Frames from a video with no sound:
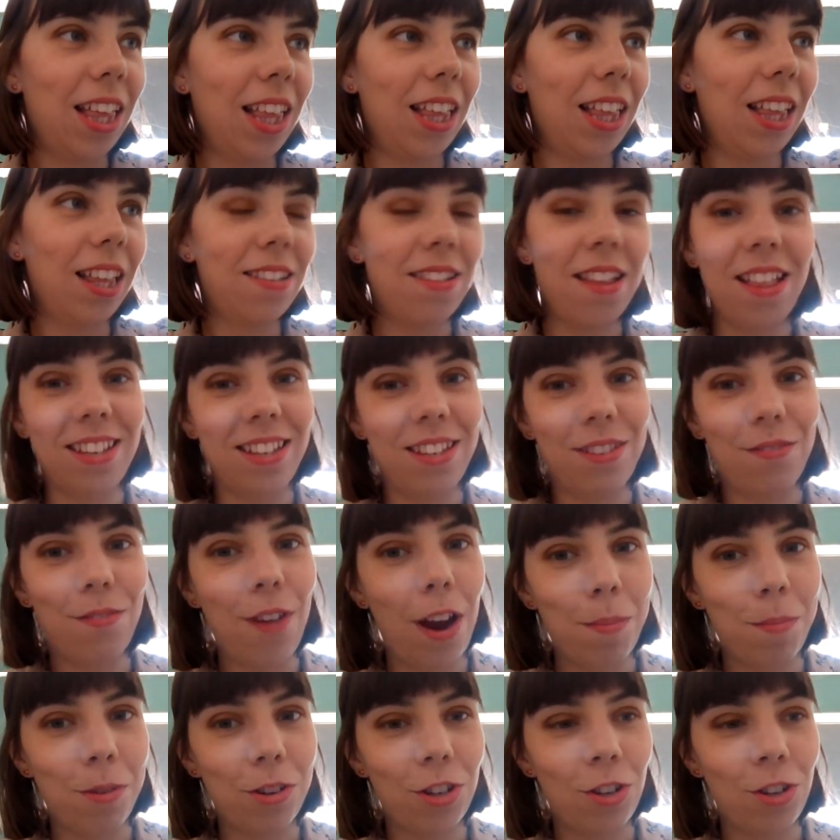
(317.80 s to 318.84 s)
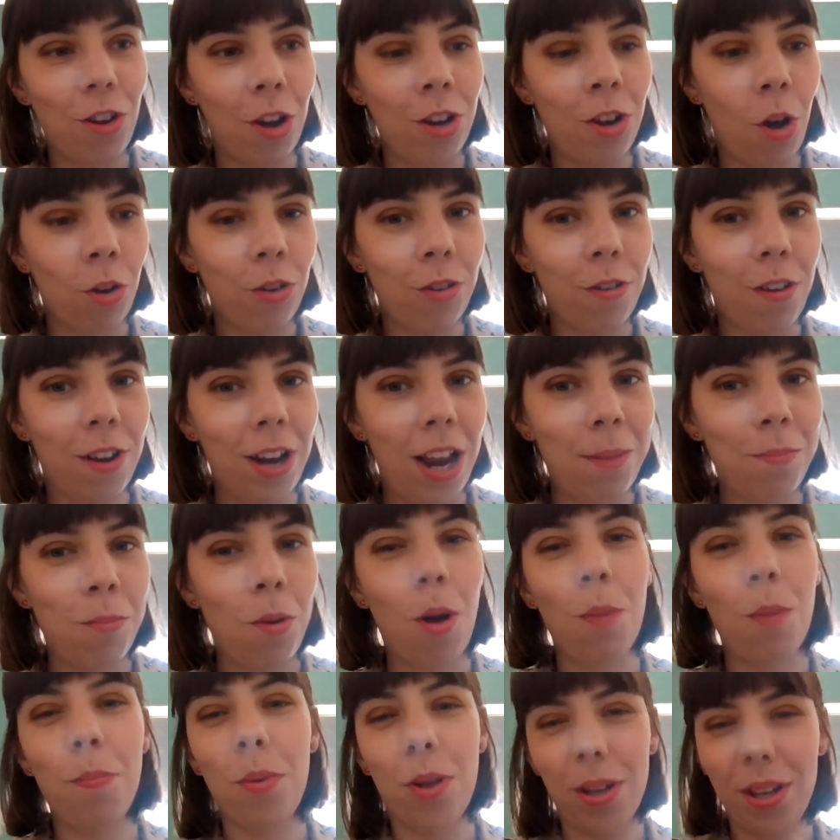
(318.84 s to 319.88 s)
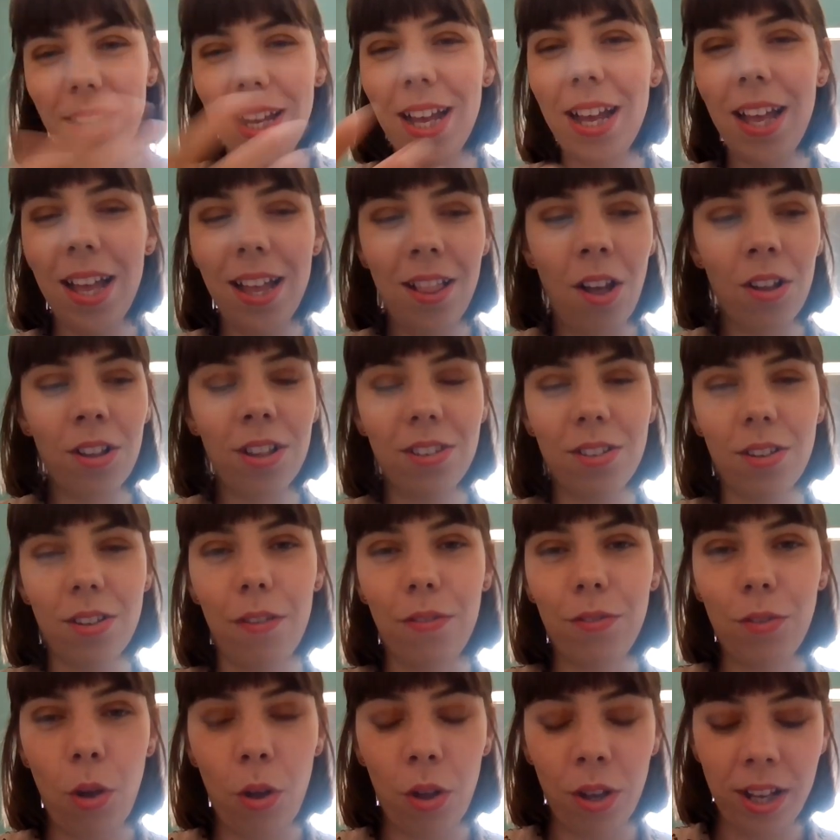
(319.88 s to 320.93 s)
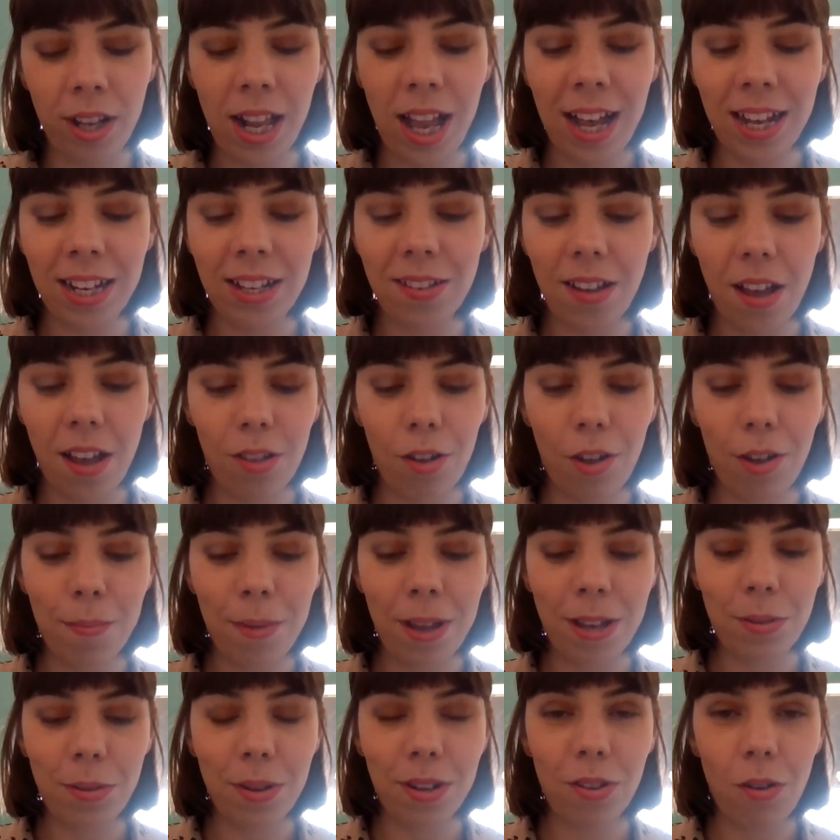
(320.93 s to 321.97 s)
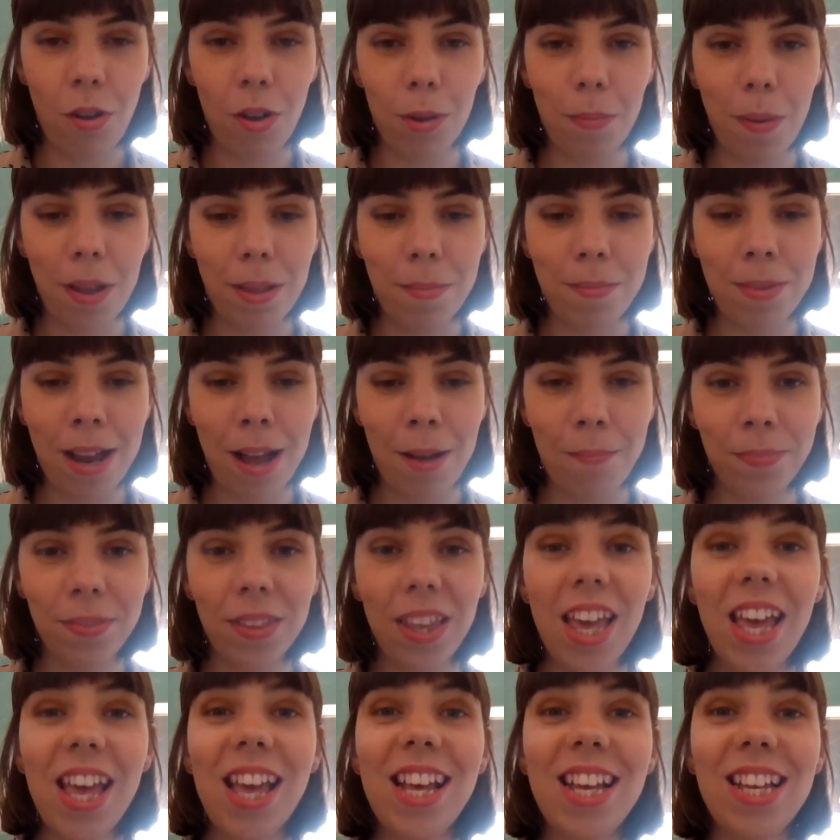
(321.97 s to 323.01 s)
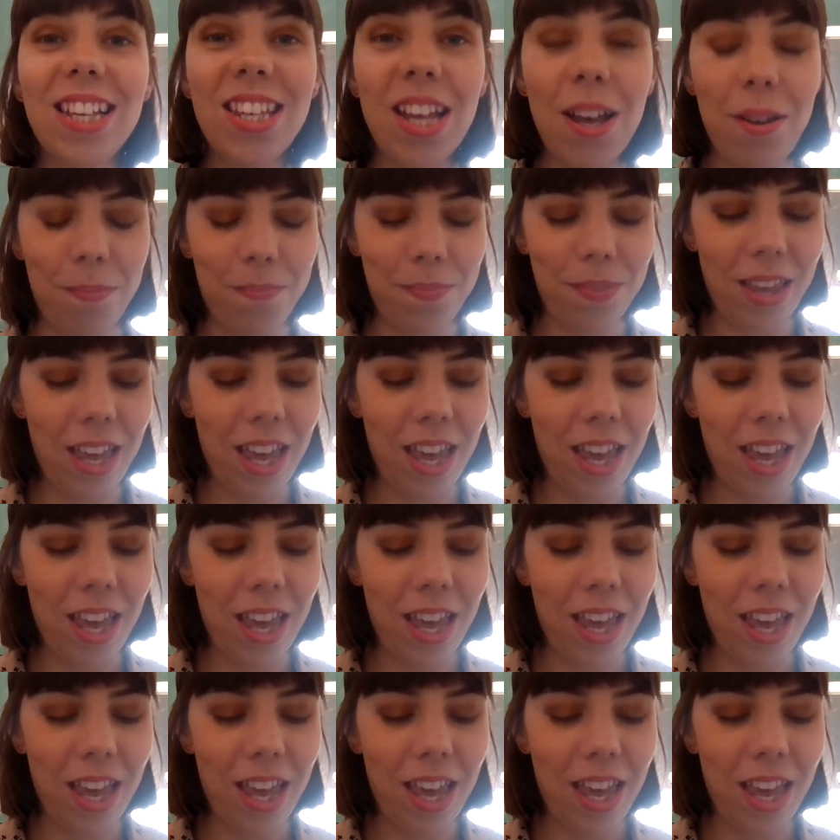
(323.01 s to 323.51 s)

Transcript: So this is very much not in order anymore, but along the soft poly line, so I thought I might as well talk about them now. So,